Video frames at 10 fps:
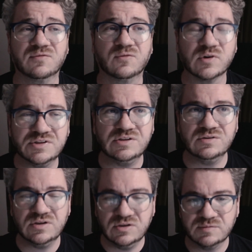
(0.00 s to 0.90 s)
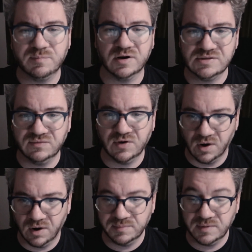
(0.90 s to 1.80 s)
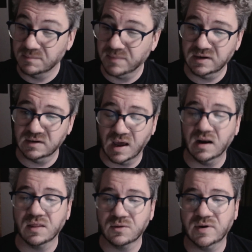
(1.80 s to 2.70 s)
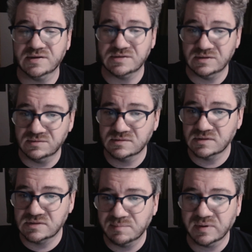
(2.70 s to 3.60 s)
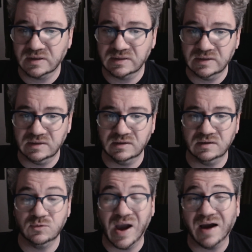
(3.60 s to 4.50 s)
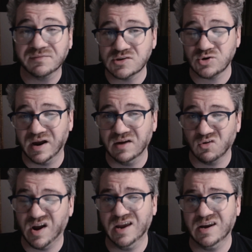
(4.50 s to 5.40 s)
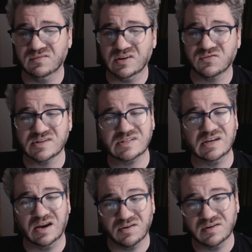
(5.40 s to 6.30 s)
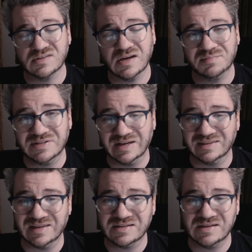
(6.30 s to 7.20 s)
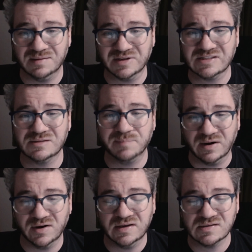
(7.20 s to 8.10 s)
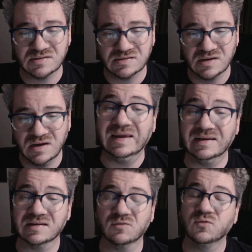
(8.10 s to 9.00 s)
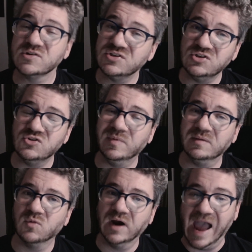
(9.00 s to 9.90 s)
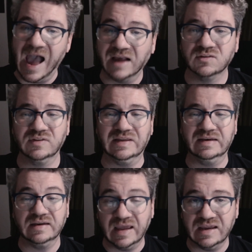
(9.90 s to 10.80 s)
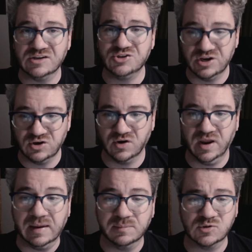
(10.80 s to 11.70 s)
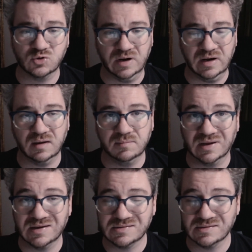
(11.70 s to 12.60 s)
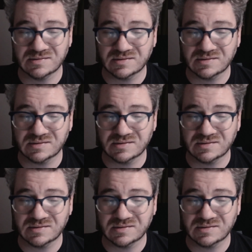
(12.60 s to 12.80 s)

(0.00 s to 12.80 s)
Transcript: forces you to use parts of your arm that you might not otherwise use, and typically you have to try a variety of different scenario types to get that same experience. It forces you to be more actively engaged in your aim training because it's